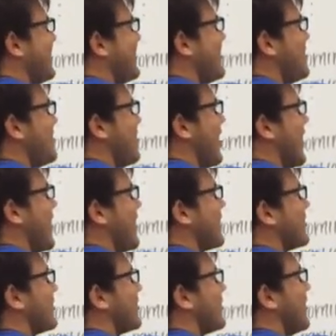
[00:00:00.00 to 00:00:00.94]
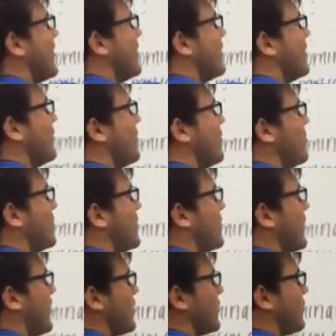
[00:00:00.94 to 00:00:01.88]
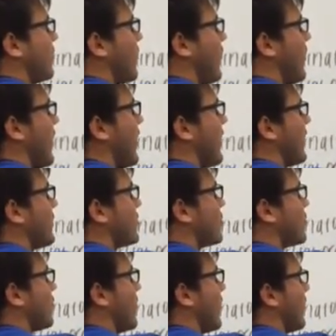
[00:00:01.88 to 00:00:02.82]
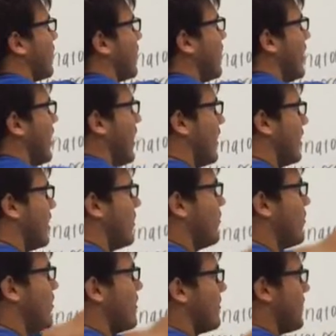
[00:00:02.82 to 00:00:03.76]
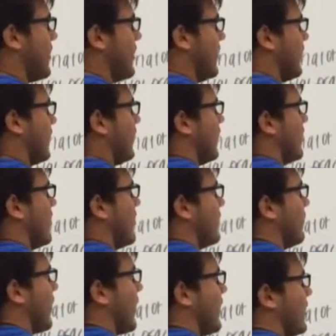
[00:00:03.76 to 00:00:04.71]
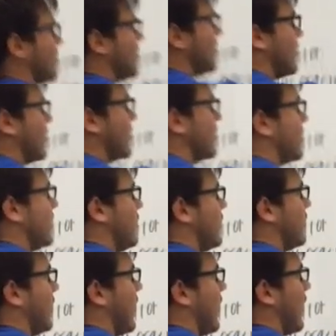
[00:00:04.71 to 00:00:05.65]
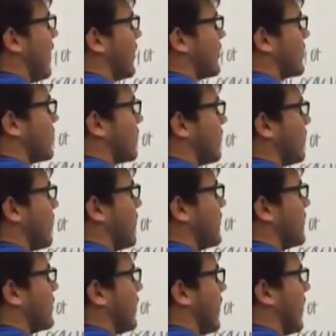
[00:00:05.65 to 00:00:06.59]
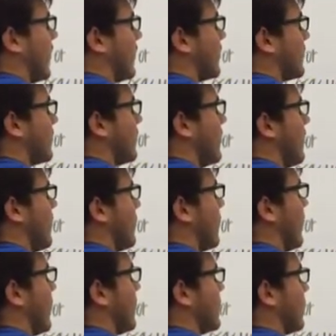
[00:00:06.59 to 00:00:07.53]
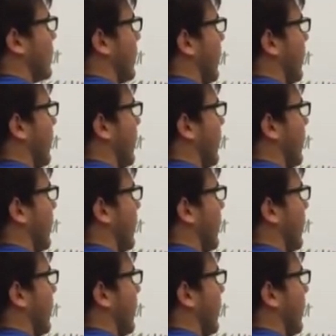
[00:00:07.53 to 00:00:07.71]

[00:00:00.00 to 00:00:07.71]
2x cubed minus 4x squared, and then we're gonna make it minus 16x plus